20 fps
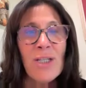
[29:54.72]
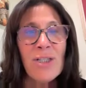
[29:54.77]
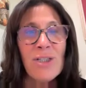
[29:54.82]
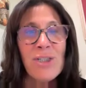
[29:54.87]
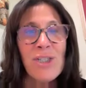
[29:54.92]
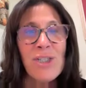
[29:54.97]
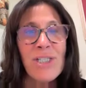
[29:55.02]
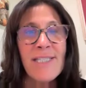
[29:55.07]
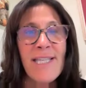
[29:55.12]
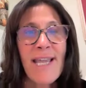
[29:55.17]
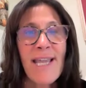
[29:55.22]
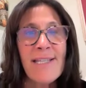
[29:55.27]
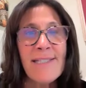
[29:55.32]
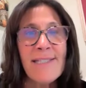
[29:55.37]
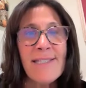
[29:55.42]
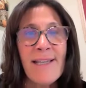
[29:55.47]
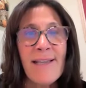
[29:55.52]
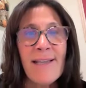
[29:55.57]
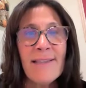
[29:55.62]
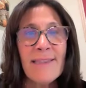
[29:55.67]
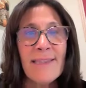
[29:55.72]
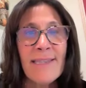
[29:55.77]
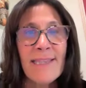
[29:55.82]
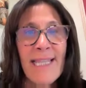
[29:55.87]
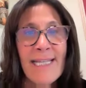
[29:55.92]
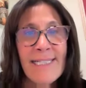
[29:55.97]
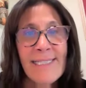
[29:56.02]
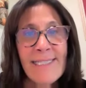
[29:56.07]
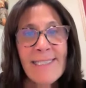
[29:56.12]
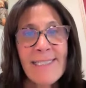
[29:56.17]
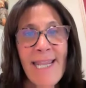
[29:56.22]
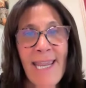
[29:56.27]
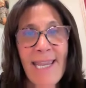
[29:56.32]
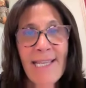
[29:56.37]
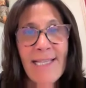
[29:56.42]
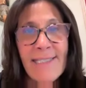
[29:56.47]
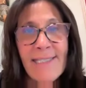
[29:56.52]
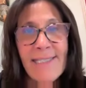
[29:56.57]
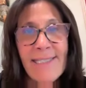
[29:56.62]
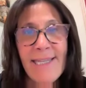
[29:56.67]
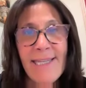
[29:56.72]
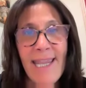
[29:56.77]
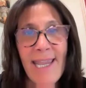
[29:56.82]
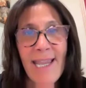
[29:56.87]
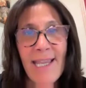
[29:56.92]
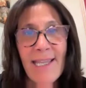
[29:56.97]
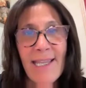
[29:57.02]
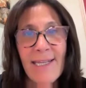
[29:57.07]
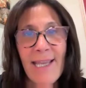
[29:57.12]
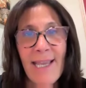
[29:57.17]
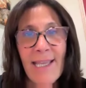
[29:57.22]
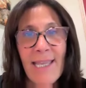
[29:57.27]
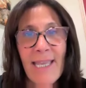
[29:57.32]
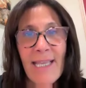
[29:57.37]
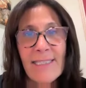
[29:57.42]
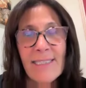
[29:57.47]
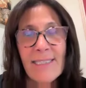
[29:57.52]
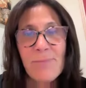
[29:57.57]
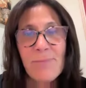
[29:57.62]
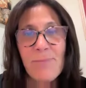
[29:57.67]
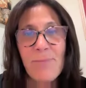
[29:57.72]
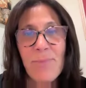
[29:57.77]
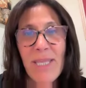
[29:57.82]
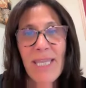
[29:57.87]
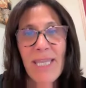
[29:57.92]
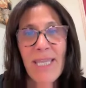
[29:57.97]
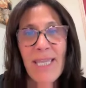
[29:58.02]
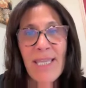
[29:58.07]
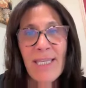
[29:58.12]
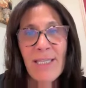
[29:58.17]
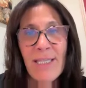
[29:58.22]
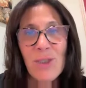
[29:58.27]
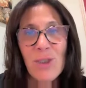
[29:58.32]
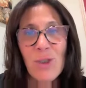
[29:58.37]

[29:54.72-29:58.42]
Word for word: She says, let's take a stand against being,